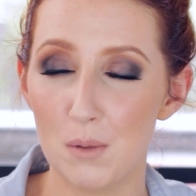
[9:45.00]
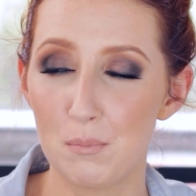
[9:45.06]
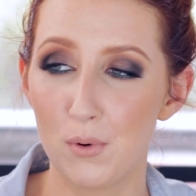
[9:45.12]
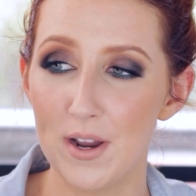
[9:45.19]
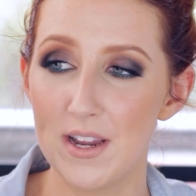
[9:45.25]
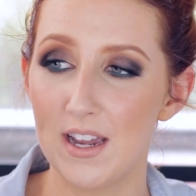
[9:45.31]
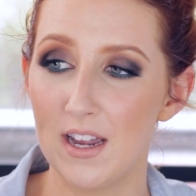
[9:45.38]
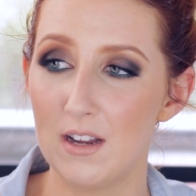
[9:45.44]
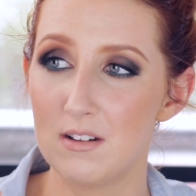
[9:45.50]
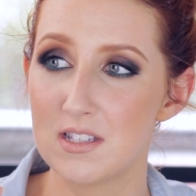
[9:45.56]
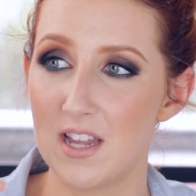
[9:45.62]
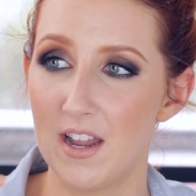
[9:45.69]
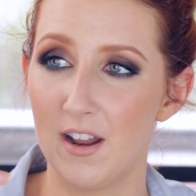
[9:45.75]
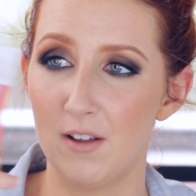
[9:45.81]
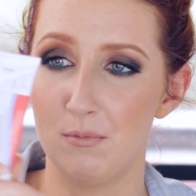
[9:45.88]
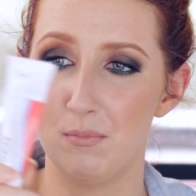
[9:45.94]
breakouts,
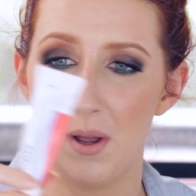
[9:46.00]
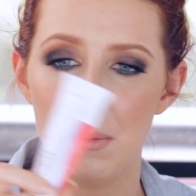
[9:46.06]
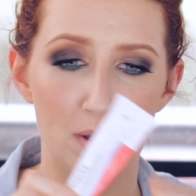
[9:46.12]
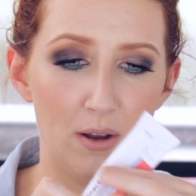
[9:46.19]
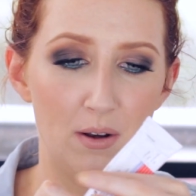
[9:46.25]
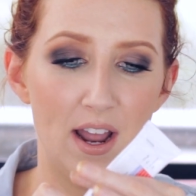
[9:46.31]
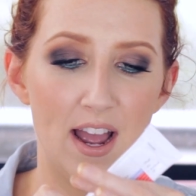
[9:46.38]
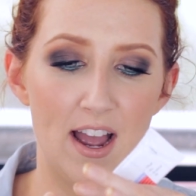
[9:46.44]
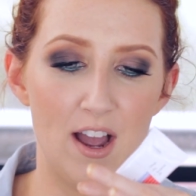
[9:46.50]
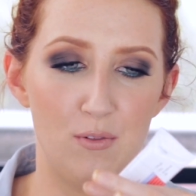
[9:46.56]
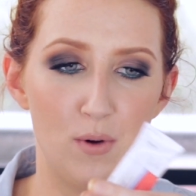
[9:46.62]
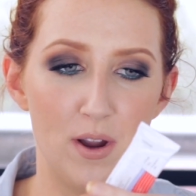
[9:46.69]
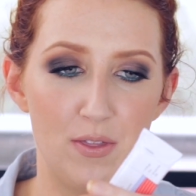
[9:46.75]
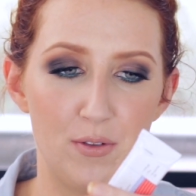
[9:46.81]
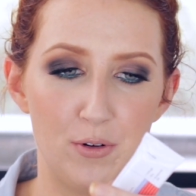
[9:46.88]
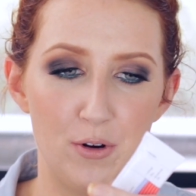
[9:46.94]
and I'm about
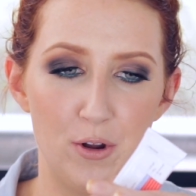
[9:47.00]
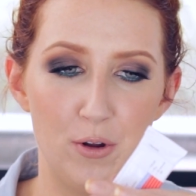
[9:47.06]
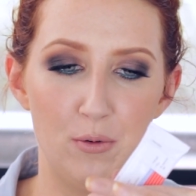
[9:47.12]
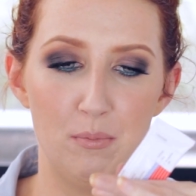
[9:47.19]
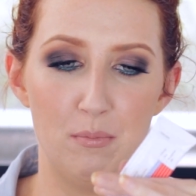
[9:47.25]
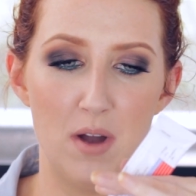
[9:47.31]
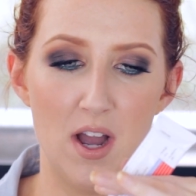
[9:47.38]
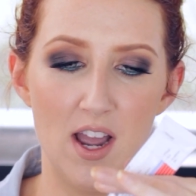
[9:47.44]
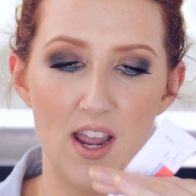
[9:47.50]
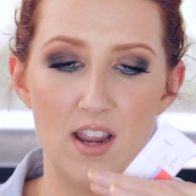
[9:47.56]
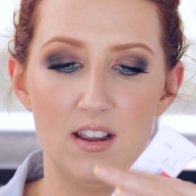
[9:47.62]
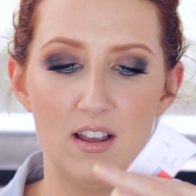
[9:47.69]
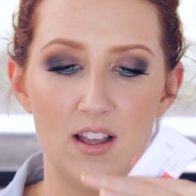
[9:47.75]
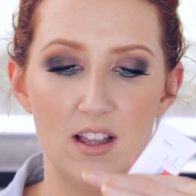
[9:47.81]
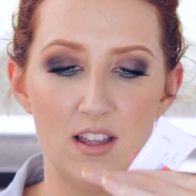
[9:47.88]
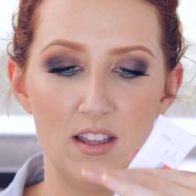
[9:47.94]
halfway through my
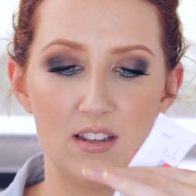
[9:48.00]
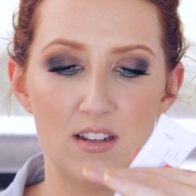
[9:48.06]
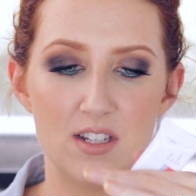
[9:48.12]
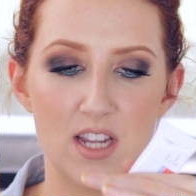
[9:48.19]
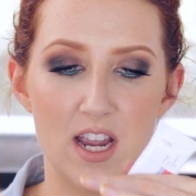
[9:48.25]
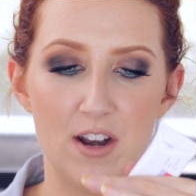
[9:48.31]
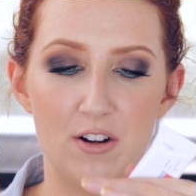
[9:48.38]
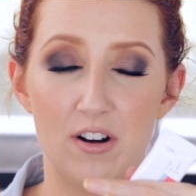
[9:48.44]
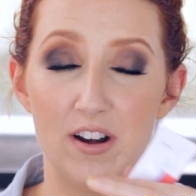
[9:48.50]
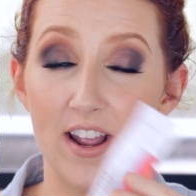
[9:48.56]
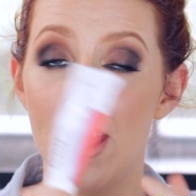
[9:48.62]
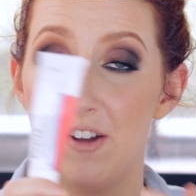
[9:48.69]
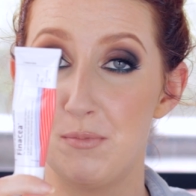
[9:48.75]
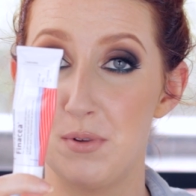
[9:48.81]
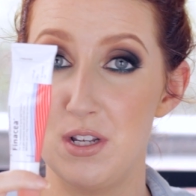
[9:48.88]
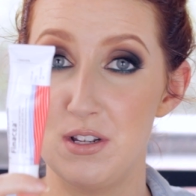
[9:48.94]
container, and I
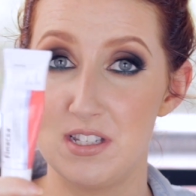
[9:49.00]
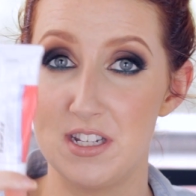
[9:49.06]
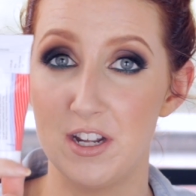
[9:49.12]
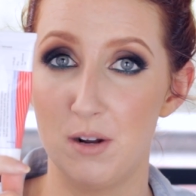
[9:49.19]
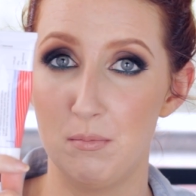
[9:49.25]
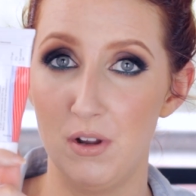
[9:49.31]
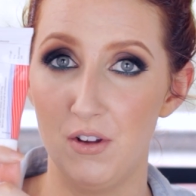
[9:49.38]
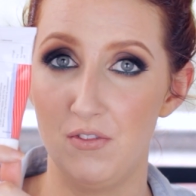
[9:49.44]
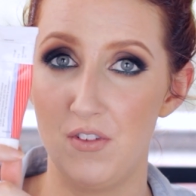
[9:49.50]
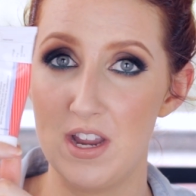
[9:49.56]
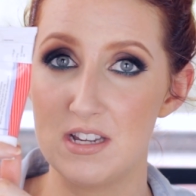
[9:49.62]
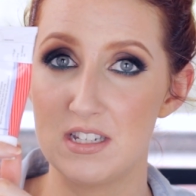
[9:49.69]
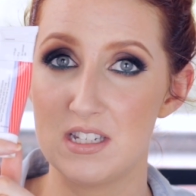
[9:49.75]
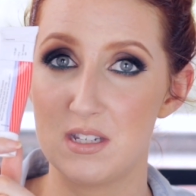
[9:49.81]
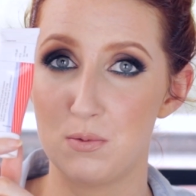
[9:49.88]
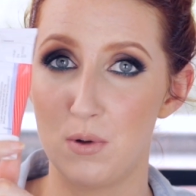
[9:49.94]
have been using it on my
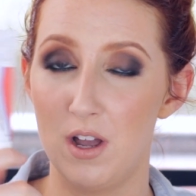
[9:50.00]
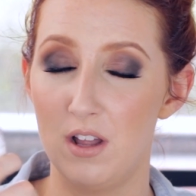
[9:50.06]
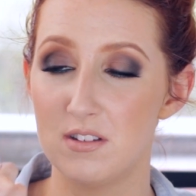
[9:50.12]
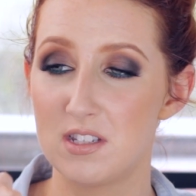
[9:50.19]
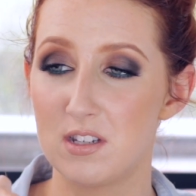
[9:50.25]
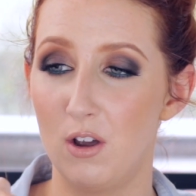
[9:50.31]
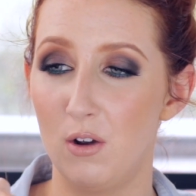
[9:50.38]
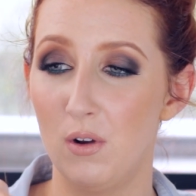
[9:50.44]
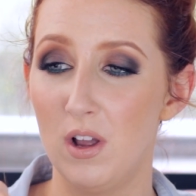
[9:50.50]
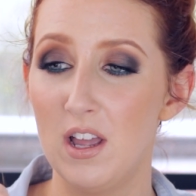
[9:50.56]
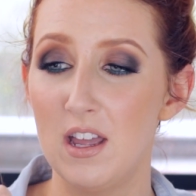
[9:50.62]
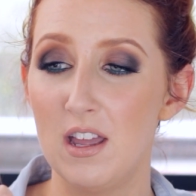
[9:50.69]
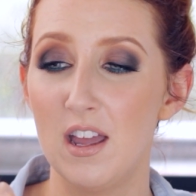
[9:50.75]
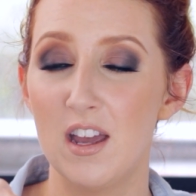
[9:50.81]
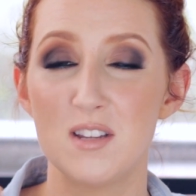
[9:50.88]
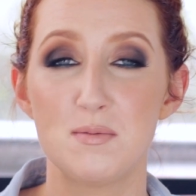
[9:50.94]
face as well. So
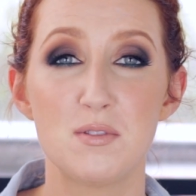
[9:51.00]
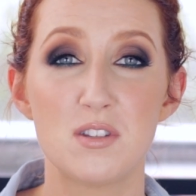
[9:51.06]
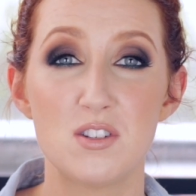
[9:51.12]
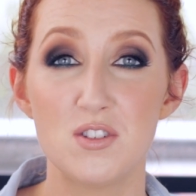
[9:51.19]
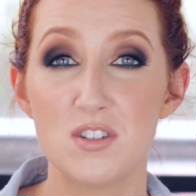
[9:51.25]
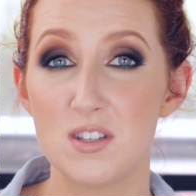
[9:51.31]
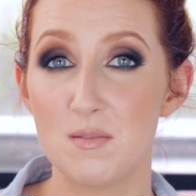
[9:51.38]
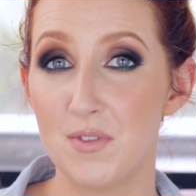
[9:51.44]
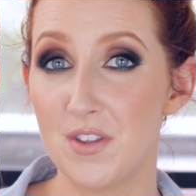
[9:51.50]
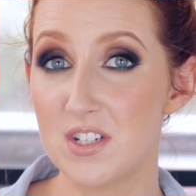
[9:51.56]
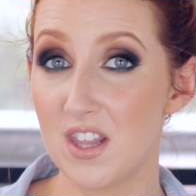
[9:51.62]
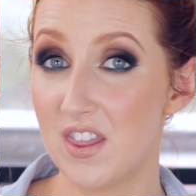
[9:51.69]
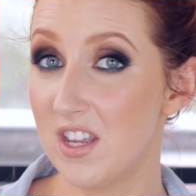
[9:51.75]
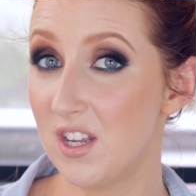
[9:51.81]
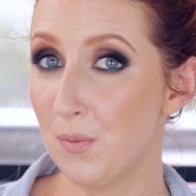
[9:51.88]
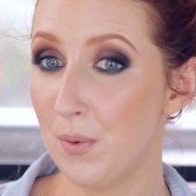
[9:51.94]
I suppose it's just something
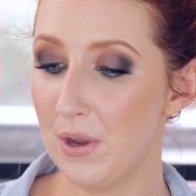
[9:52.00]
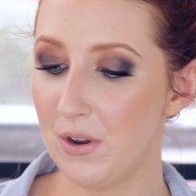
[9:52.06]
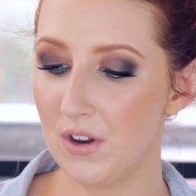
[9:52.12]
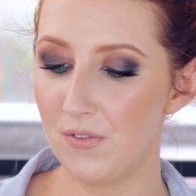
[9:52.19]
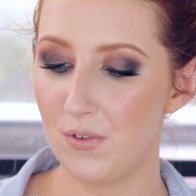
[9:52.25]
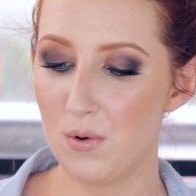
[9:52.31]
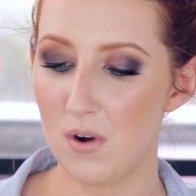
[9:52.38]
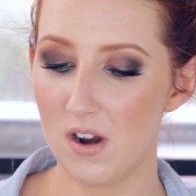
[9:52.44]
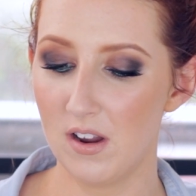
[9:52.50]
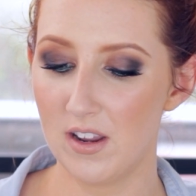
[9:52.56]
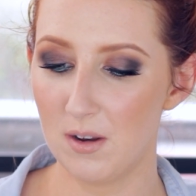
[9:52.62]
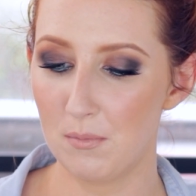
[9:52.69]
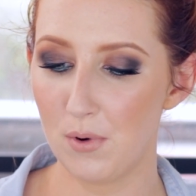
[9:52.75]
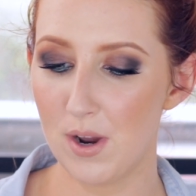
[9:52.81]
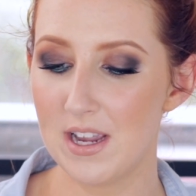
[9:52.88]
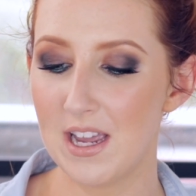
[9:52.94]
to think about if you are
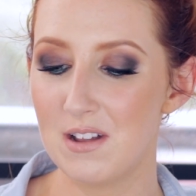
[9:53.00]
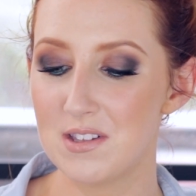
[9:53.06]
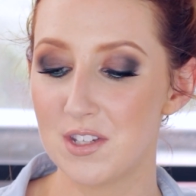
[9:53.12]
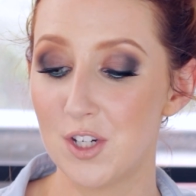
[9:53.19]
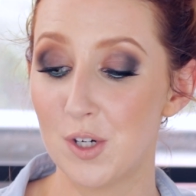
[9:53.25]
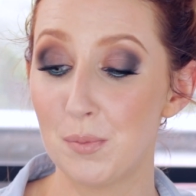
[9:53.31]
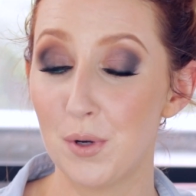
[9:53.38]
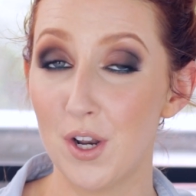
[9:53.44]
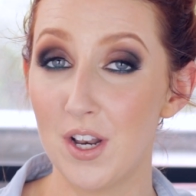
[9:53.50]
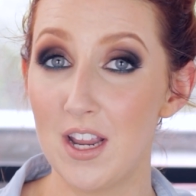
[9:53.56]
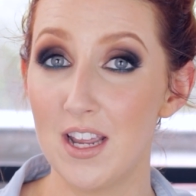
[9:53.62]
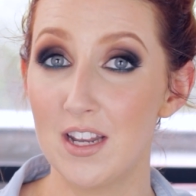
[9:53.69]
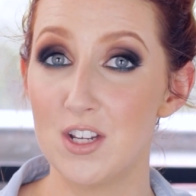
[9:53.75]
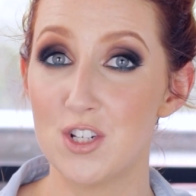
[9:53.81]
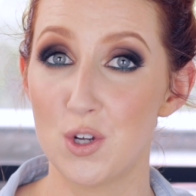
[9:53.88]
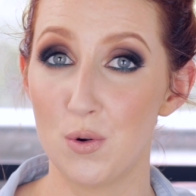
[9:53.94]
getting breakouts on your body
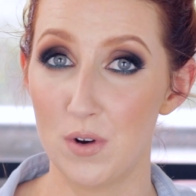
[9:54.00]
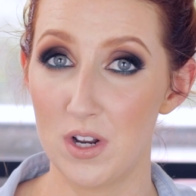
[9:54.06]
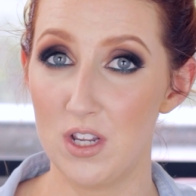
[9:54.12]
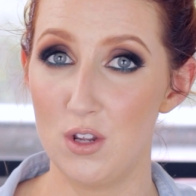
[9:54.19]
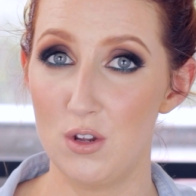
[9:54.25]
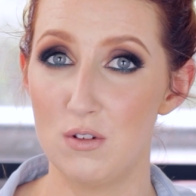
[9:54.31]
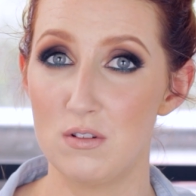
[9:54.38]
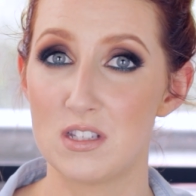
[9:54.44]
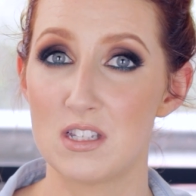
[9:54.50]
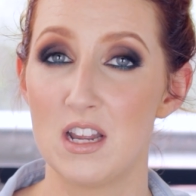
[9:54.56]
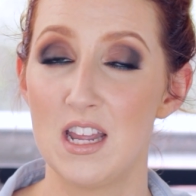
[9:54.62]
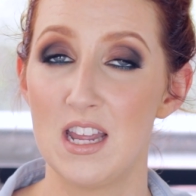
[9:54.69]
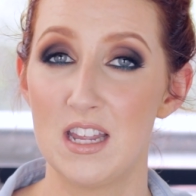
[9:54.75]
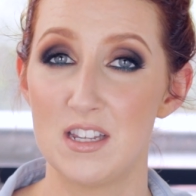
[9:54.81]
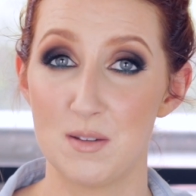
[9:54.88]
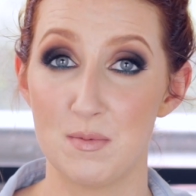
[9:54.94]
and you don't want to use
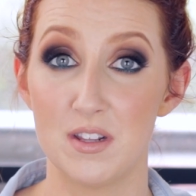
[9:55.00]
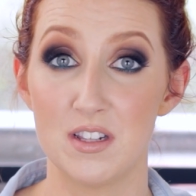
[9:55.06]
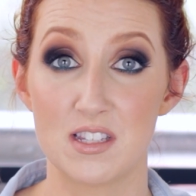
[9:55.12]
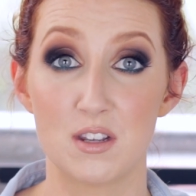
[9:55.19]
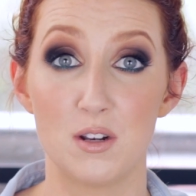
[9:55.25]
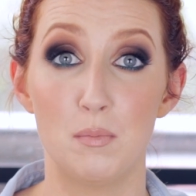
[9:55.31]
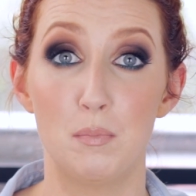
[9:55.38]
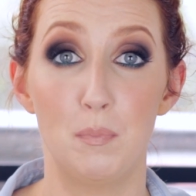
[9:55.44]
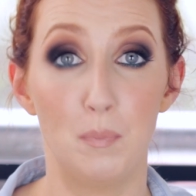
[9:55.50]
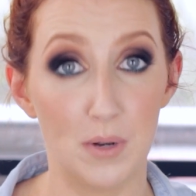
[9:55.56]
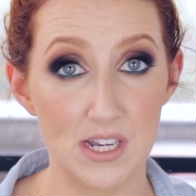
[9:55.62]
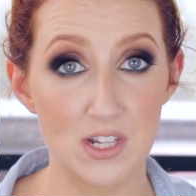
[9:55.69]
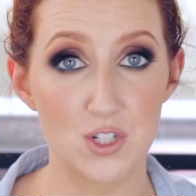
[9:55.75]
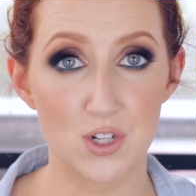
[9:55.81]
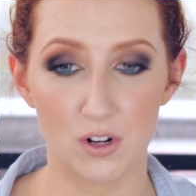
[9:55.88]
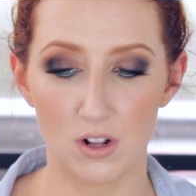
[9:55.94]
something that's going to
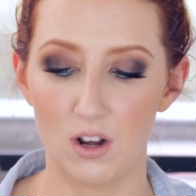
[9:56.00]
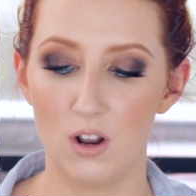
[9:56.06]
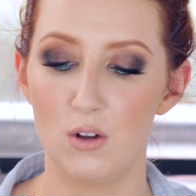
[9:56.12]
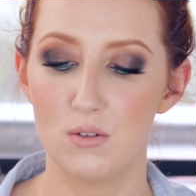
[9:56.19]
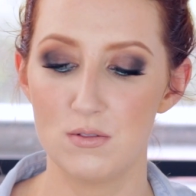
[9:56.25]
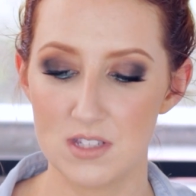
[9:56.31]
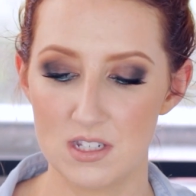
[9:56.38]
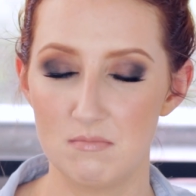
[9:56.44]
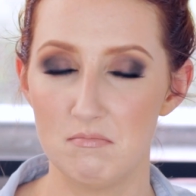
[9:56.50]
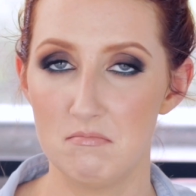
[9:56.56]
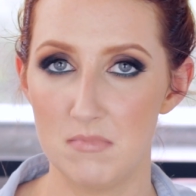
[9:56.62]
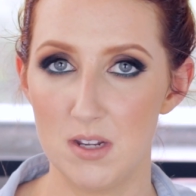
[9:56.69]
bleach your clothes.